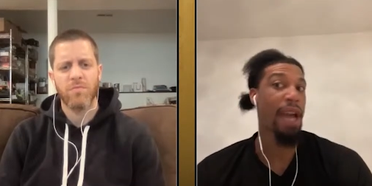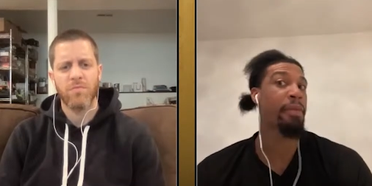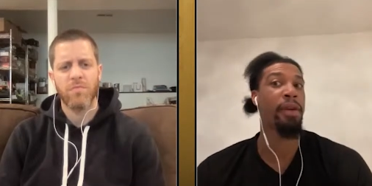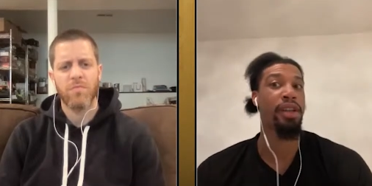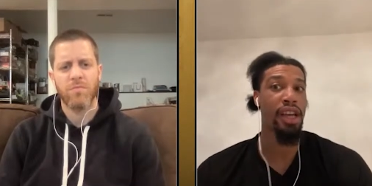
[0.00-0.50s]

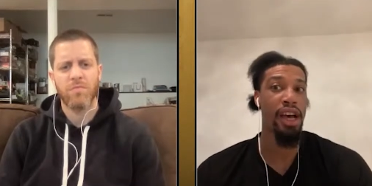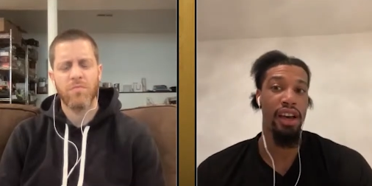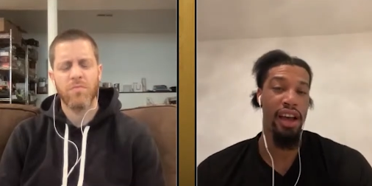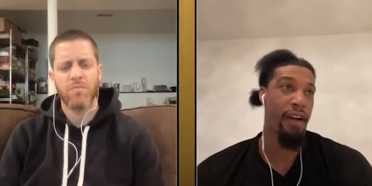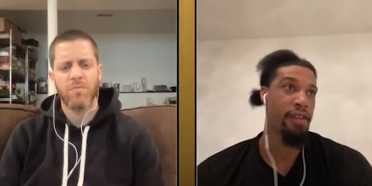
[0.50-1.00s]
Speaker 1: hyped about that,
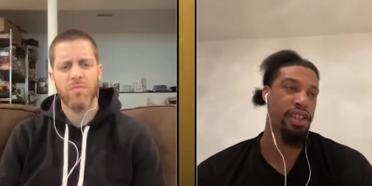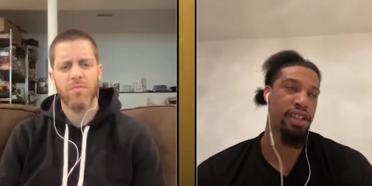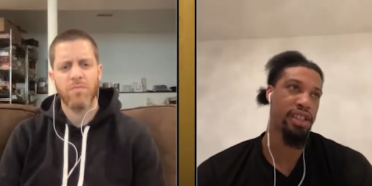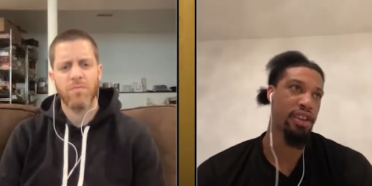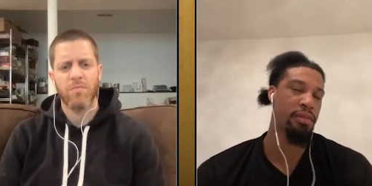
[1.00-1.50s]
averaging
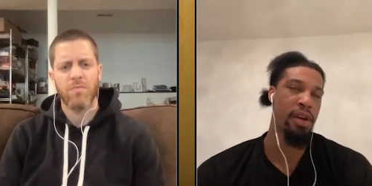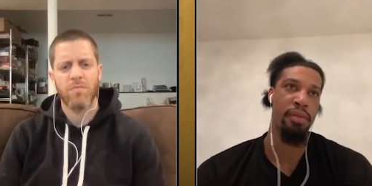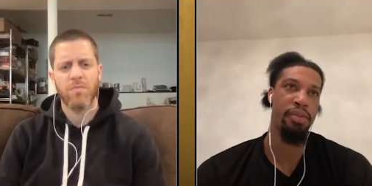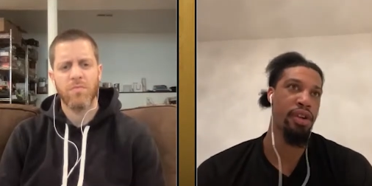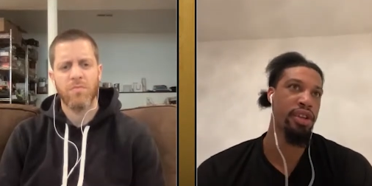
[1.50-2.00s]
a certain amount
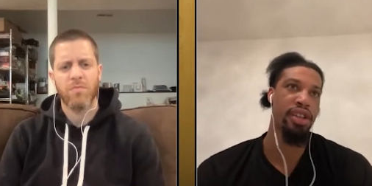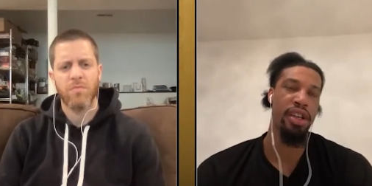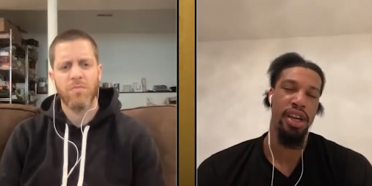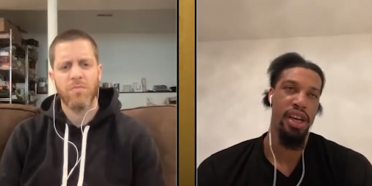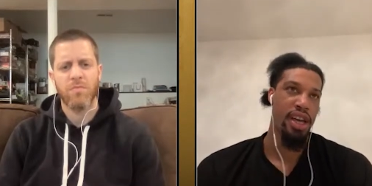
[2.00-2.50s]
of points,
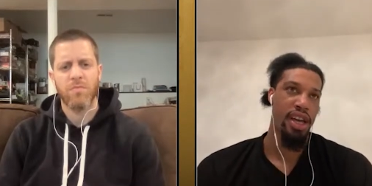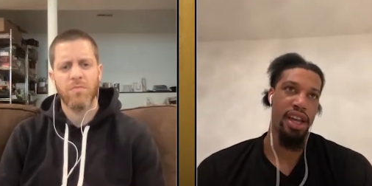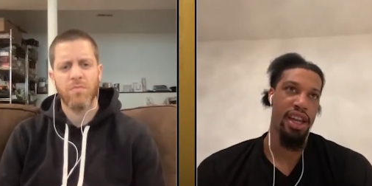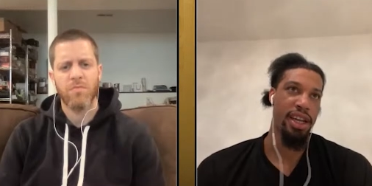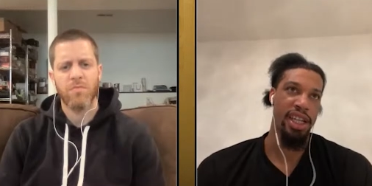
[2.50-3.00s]

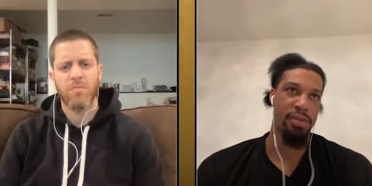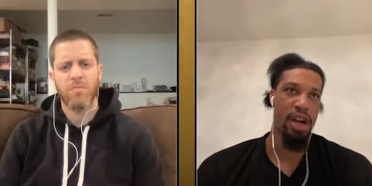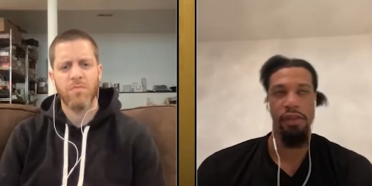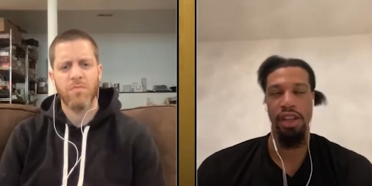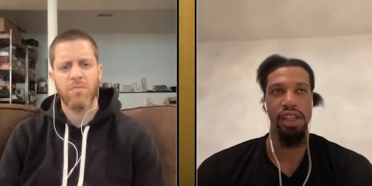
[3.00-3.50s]
and that, that's when
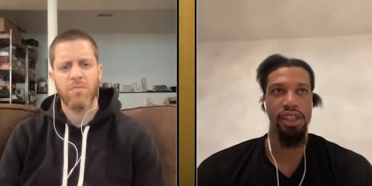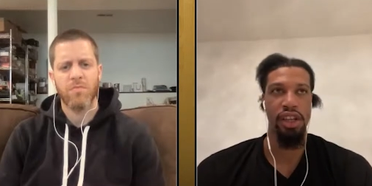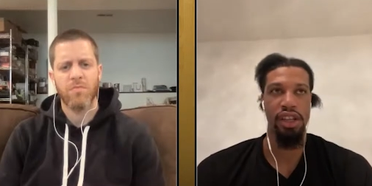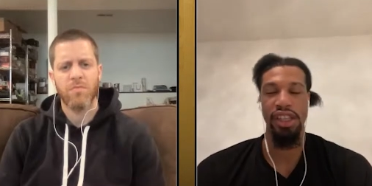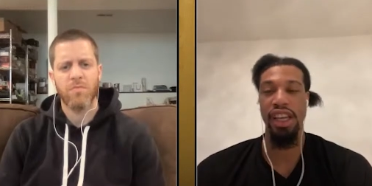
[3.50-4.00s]
I really
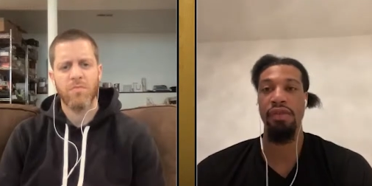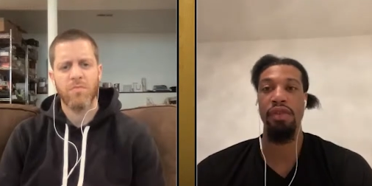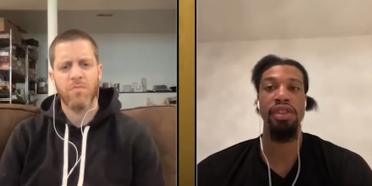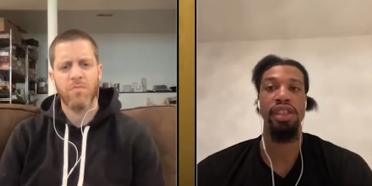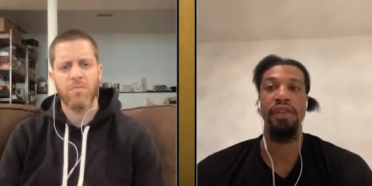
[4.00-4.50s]
started to take it
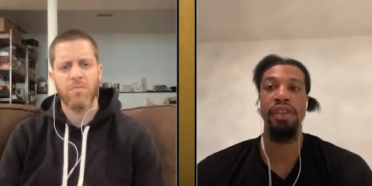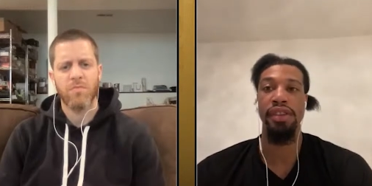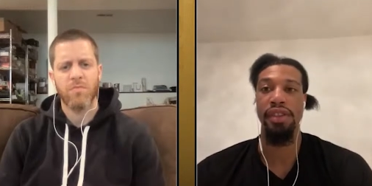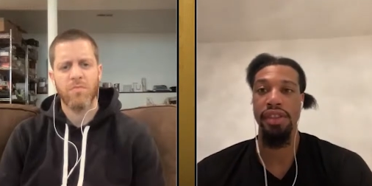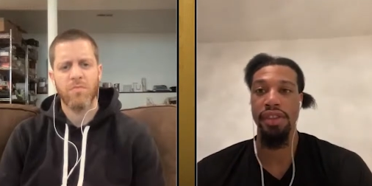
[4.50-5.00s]
real
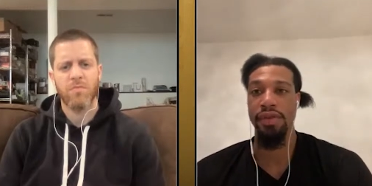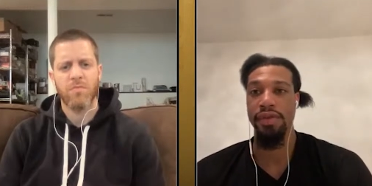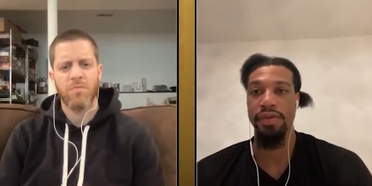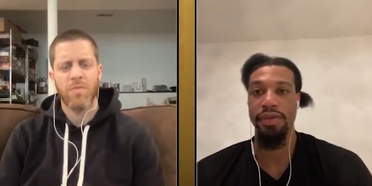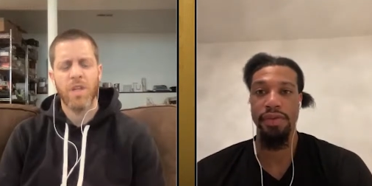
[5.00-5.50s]
serious.
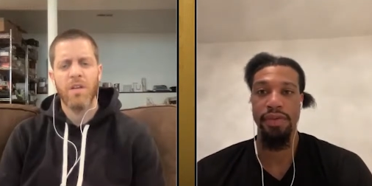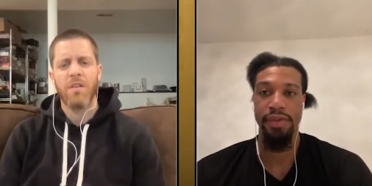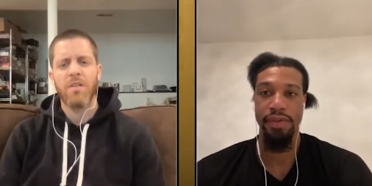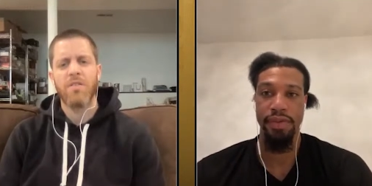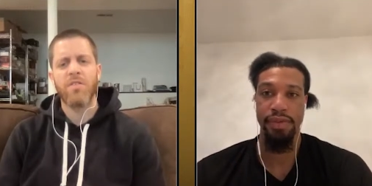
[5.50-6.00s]

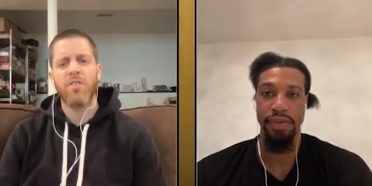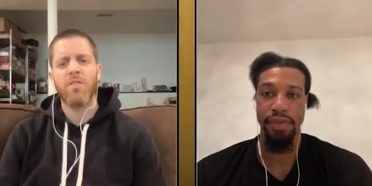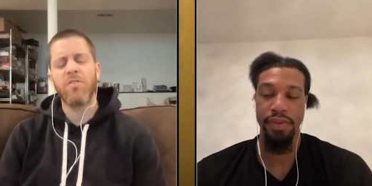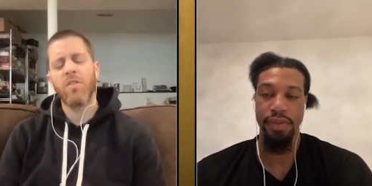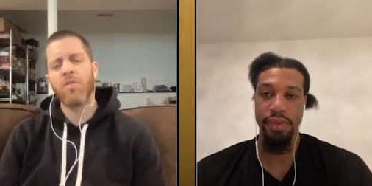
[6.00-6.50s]
Speaker 2: So
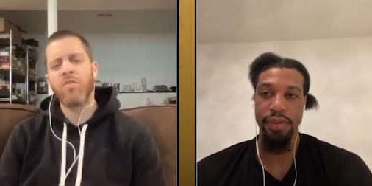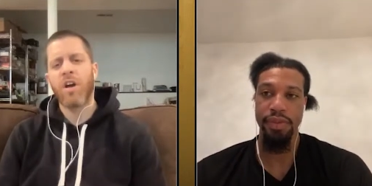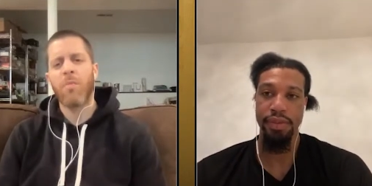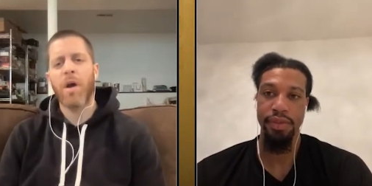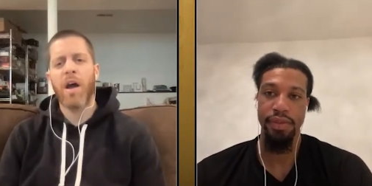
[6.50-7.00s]
we'll
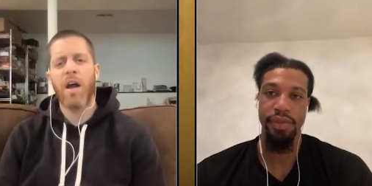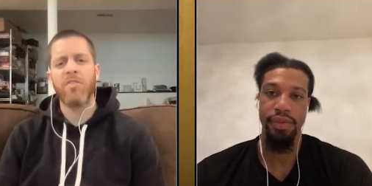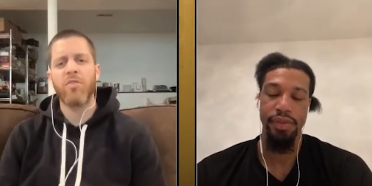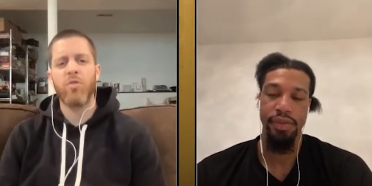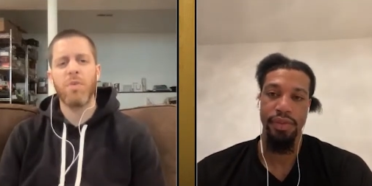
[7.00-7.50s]
talk about high
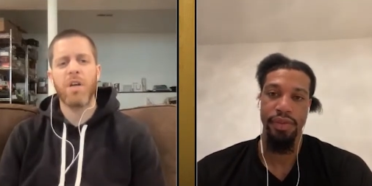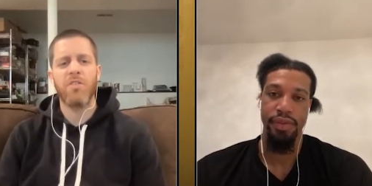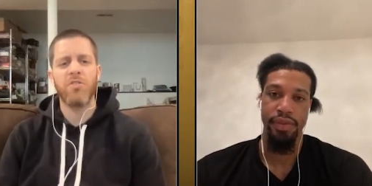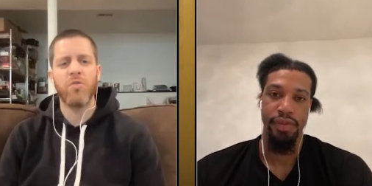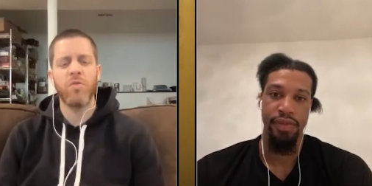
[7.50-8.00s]
school
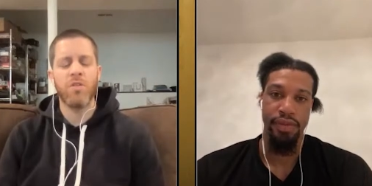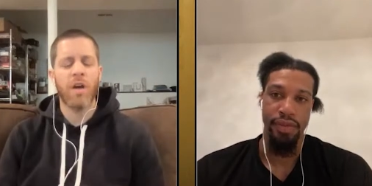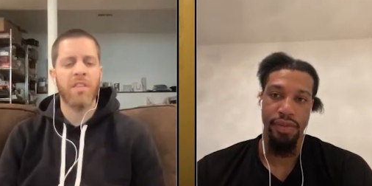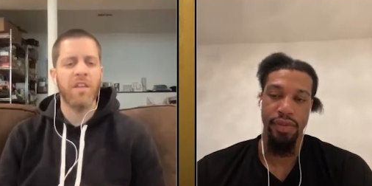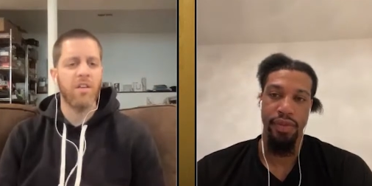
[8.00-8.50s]
because you,
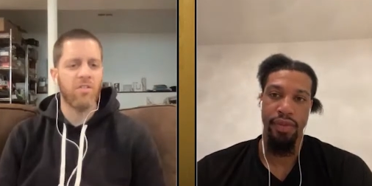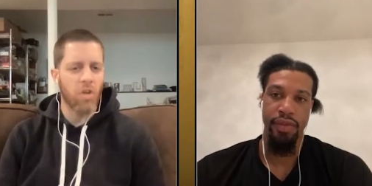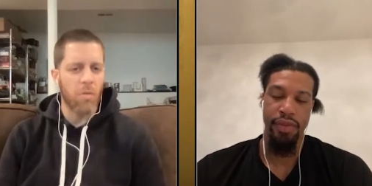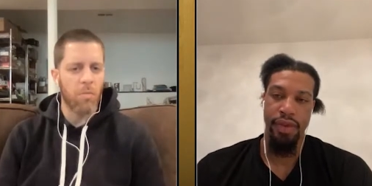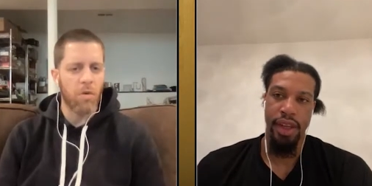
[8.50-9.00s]
you, I think your
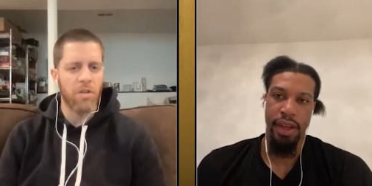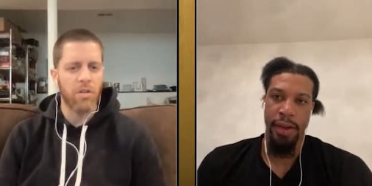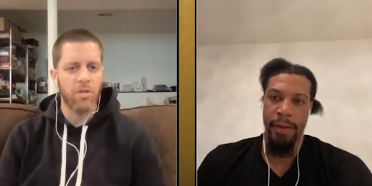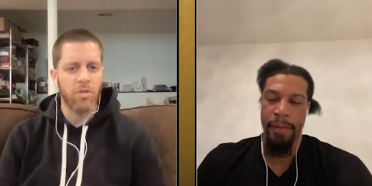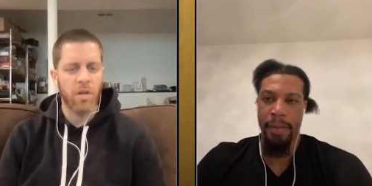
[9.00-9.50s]
sophomore
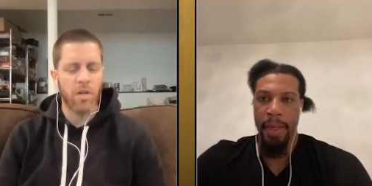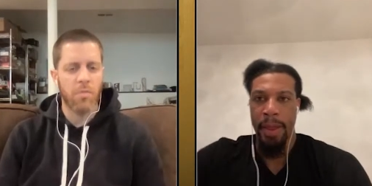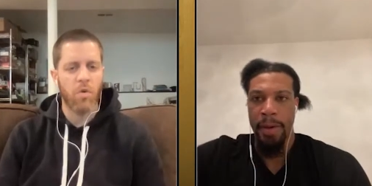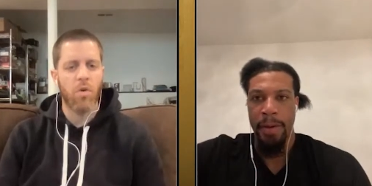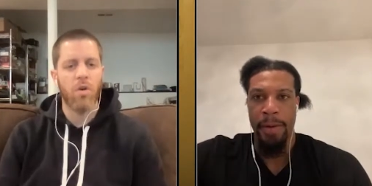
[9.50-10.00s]
year, you ended
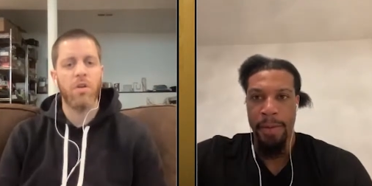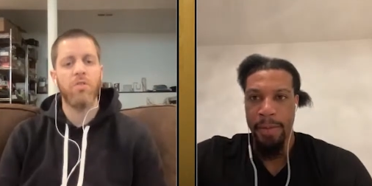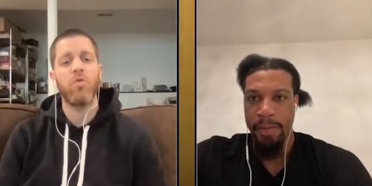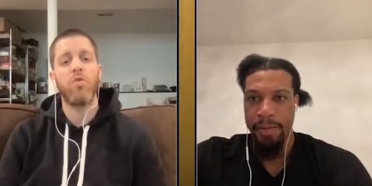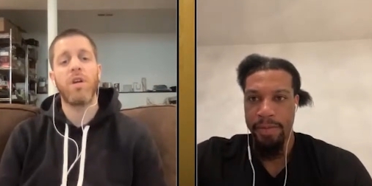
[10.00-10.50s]
up going to
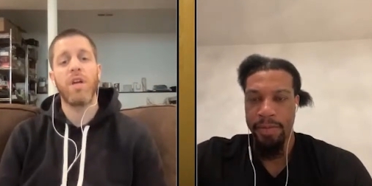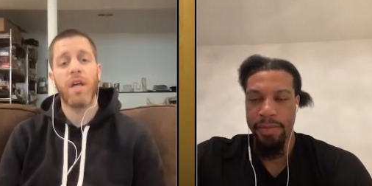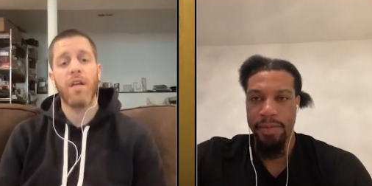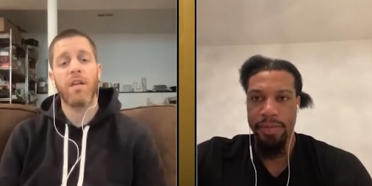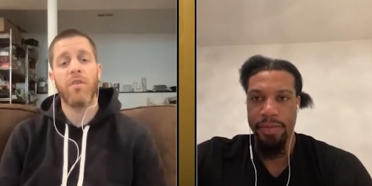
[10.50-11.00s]
school in
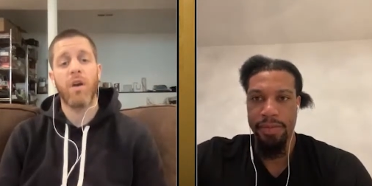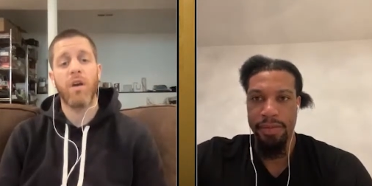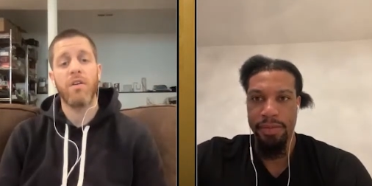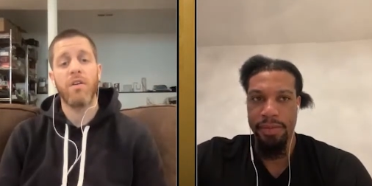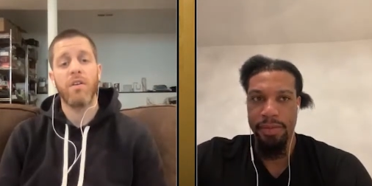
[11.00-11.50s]
Connecticut, right?